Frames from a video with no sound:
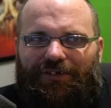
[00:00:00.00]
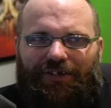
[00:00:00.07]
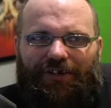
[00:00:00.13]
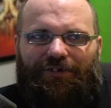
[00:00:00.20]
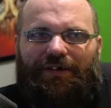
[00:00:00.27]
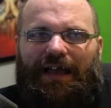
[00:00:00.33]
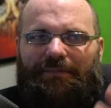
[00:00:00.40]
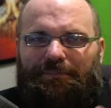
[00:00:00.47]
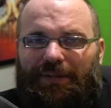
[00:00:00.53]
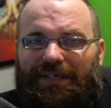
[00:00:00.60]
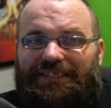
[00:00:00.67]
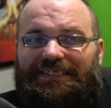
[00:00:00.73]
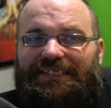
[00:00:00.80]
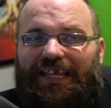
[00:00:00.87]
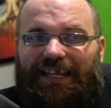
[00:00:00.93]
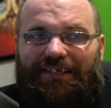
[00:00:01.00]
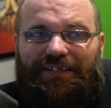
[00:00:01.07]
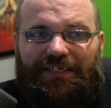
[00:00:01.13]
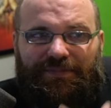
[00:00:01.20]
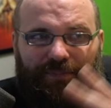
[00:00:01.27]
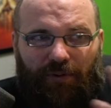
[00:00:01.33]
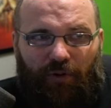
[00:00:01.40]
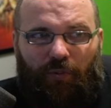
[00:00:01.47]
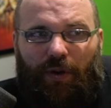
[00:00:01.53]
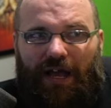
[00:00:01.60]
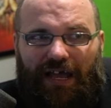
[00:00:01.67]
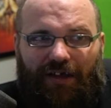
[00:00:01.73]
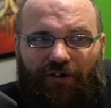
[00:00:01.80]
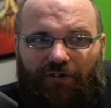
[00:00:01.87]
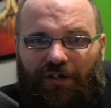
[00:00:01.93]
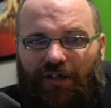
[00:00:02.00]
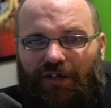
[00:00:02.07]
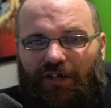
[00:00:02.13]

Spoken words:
You know, I've been saying this for a while.